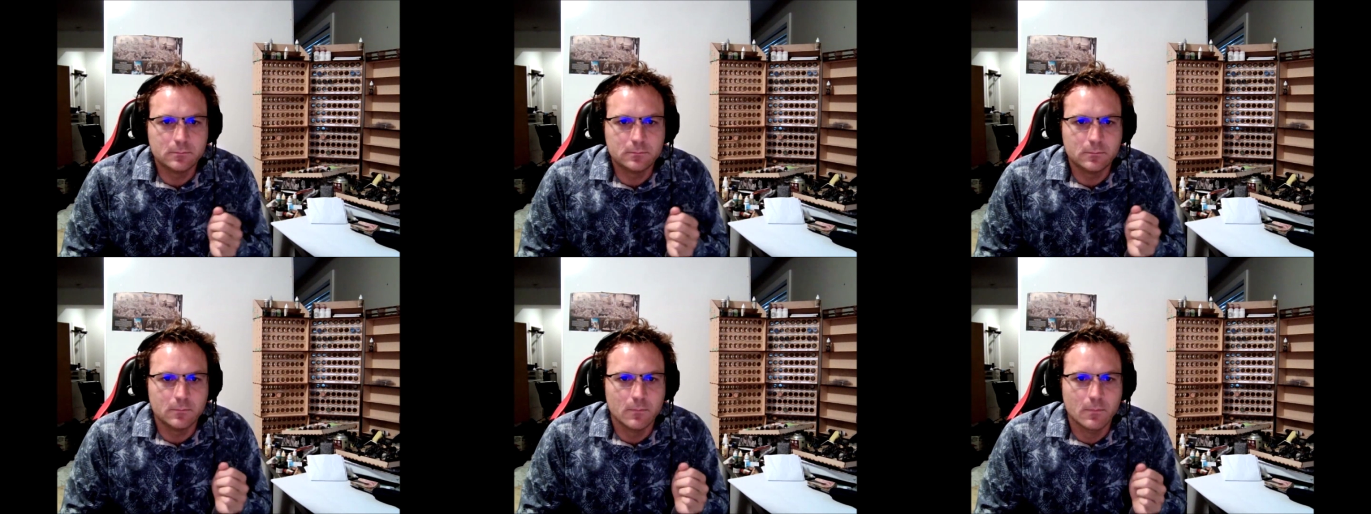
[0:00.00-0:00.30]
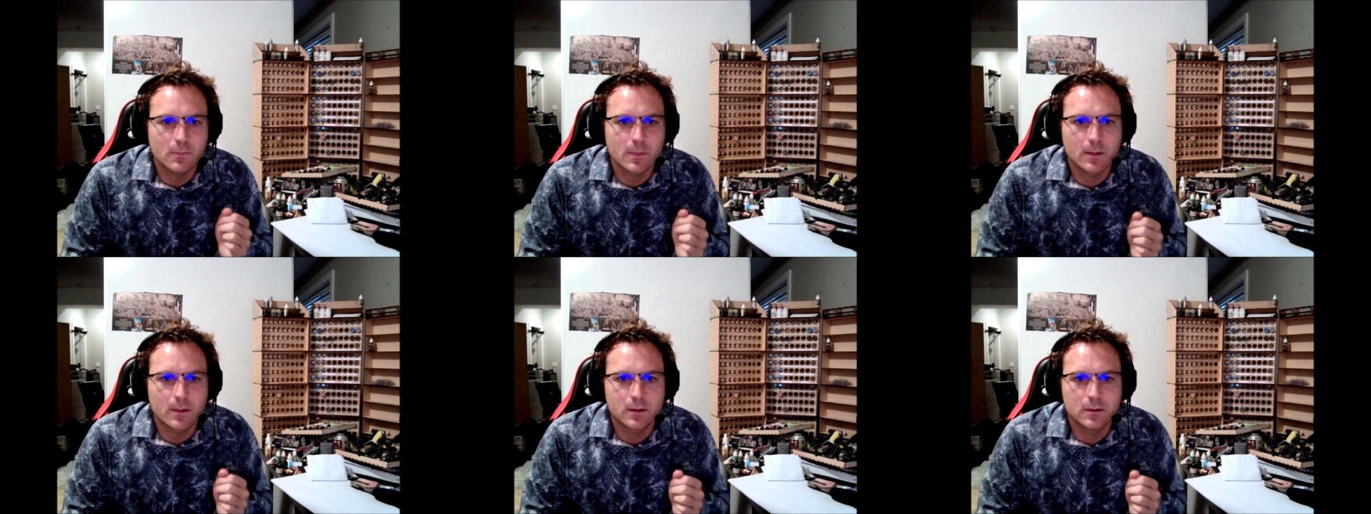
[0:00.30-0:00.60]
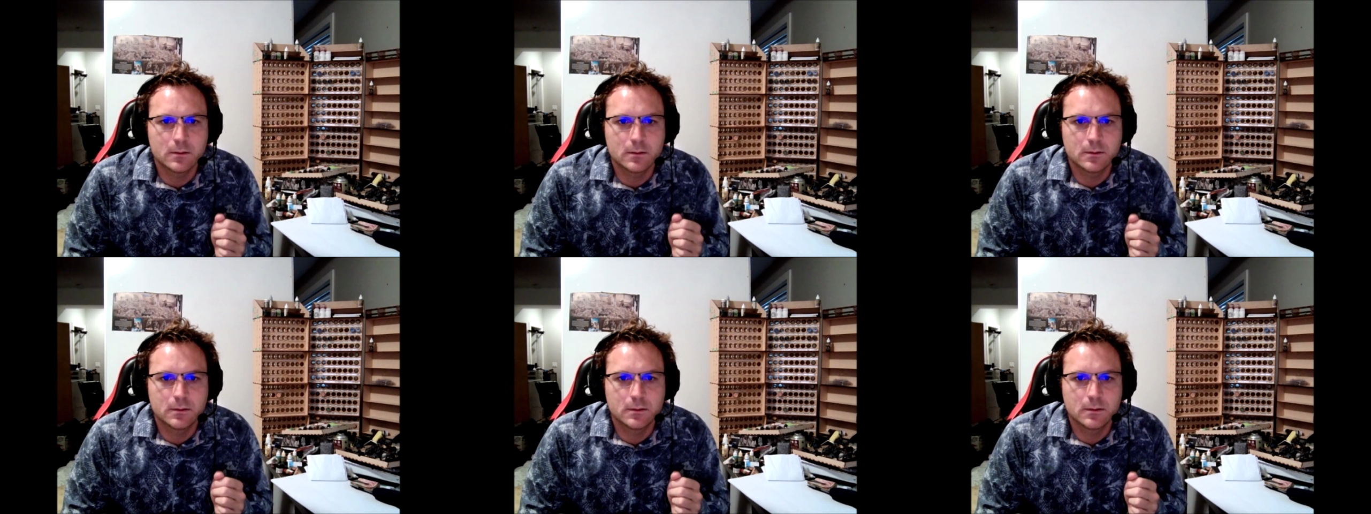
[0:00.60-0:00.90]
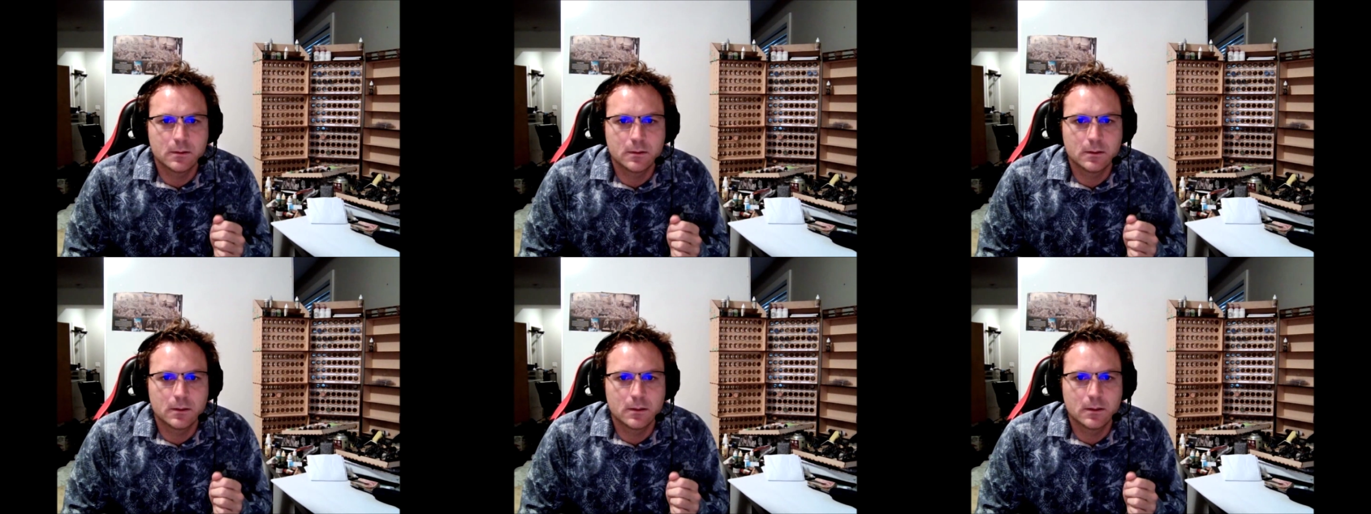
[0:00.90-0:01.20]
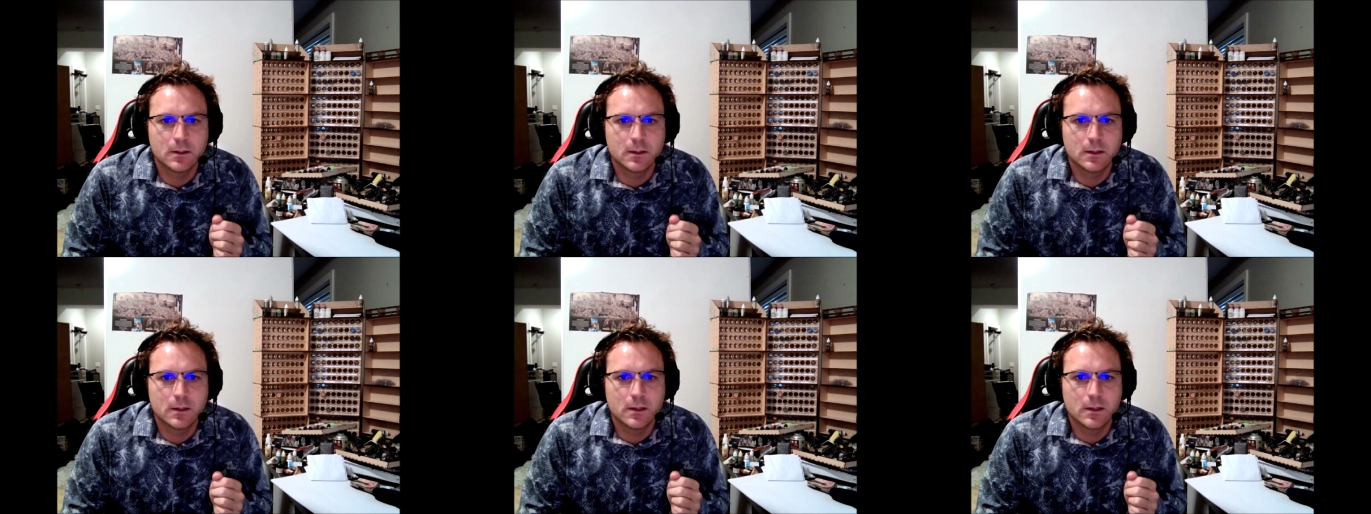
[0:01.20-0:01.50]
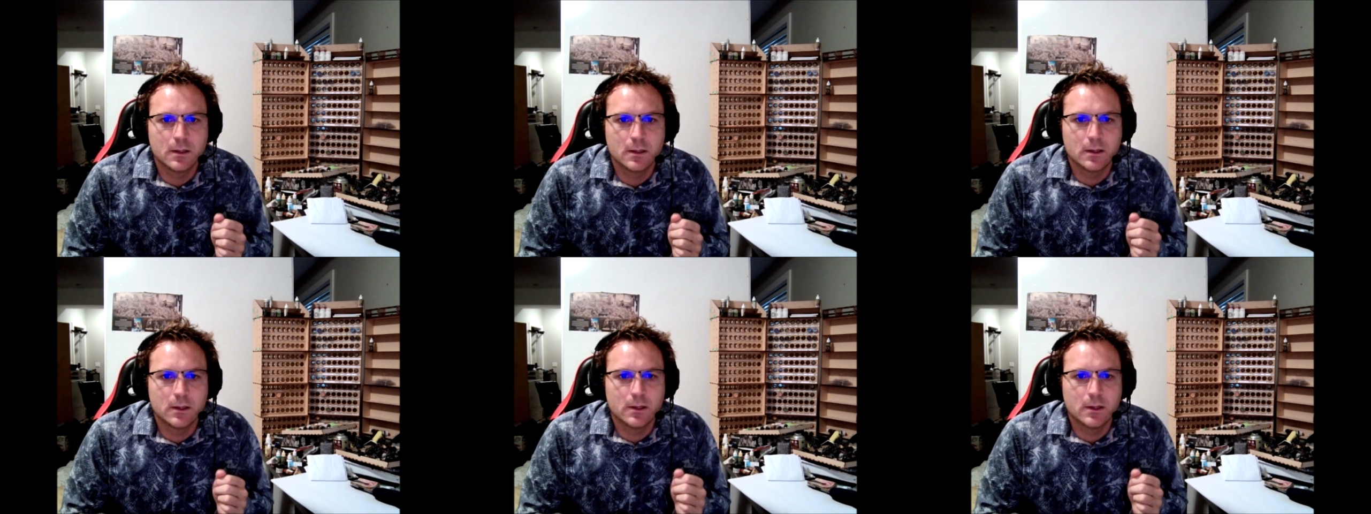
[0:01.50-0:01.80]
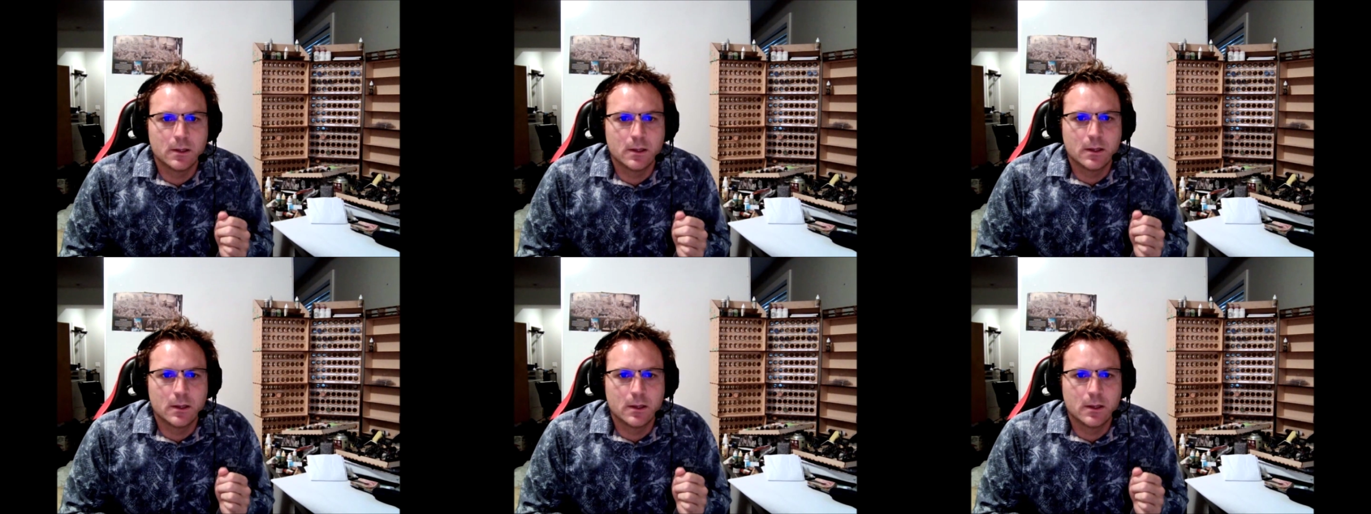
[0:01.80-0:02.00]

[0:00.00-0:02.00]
(silence)